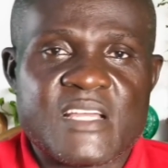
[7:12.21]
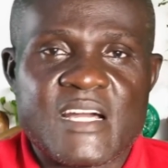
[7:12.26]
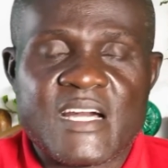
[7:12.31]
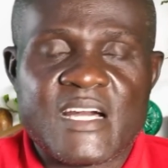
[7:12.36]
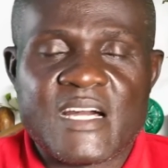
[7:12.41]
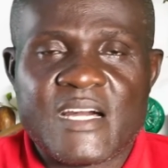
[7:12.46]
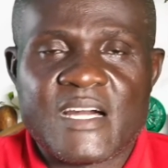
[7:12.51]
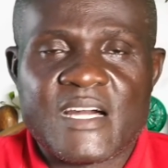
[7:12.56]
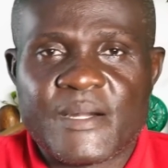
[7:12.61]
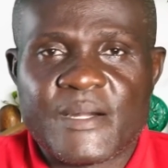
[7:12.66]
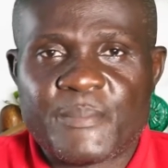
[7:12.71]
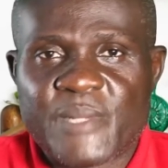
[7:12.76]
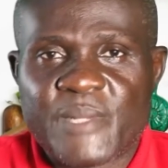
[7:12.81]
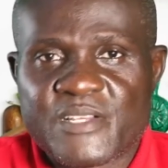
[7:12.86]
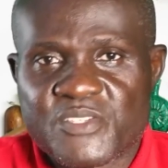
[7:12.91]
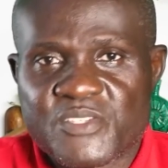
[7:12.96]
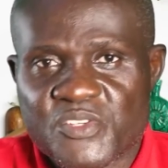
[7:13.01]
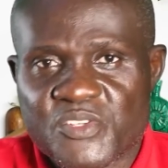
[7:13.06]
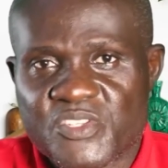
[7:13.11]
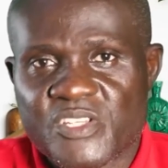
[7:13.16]

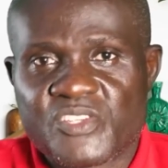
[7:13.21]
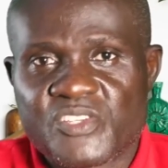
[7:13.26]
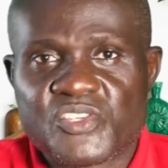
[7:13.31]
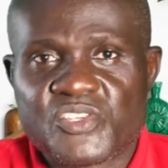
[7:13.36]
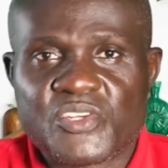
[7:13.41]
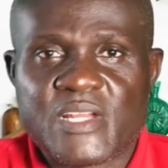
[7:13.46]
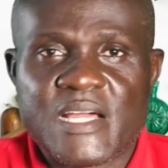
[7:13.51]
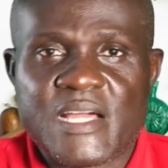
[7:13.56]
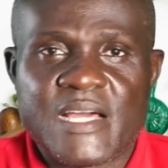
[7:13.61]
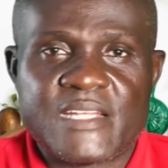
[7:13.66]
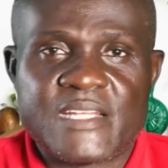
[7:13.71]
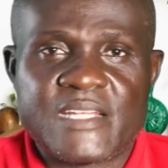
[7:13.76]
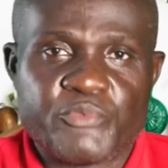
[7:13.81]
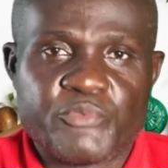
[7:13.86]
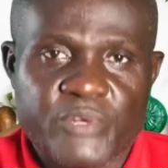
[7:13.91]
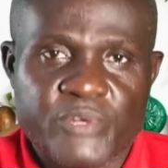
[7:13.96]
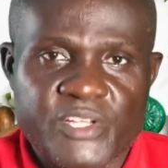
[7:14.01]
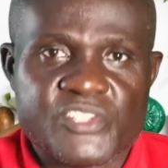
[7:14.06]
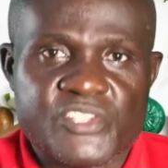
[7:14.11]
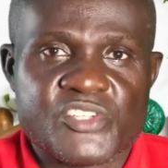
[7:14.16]
association and
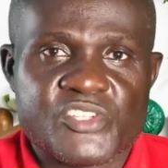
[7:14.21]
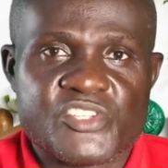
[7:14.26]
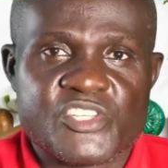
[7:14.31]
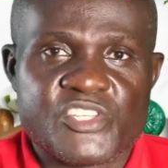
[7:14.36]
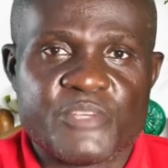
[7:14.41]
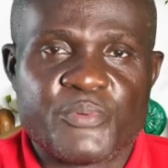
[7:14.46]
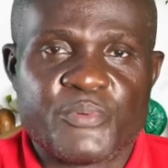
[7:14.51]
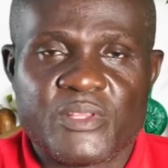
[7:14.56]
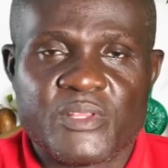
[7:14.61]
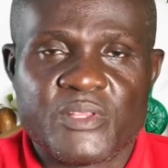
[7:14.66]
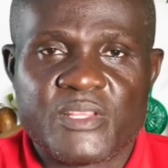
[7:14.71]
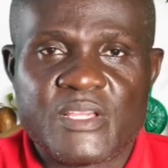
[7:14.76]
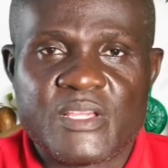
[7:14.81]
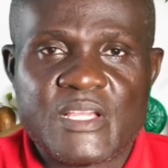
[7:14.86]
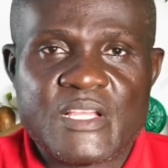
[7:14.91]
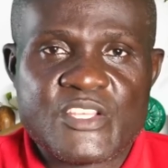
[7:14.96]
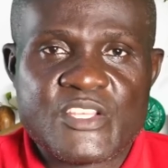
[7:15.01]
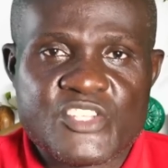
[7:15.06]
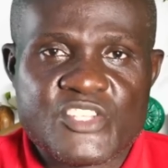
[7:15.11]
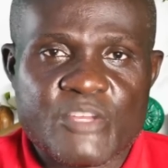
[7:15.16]
relationship with
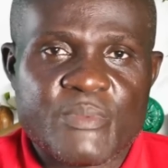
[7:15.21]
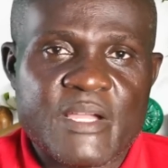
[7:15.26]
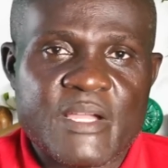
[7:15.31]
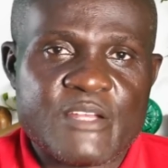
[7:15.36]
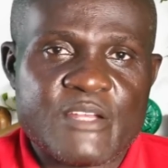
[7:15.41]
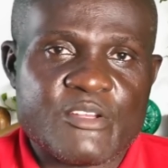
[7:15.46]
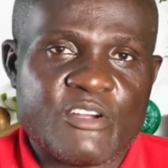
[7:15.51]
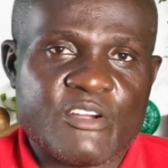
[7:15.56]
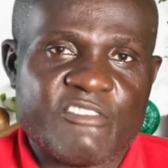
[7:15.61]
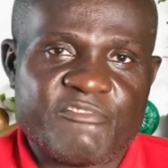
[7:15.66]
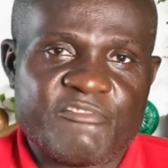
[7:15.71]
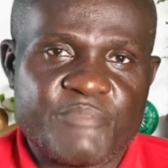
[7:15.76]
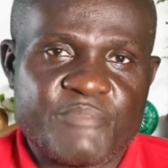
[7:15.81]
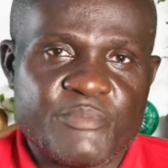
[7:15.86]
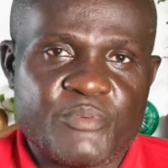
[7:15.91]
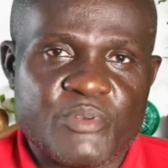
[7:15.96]
some kind of people.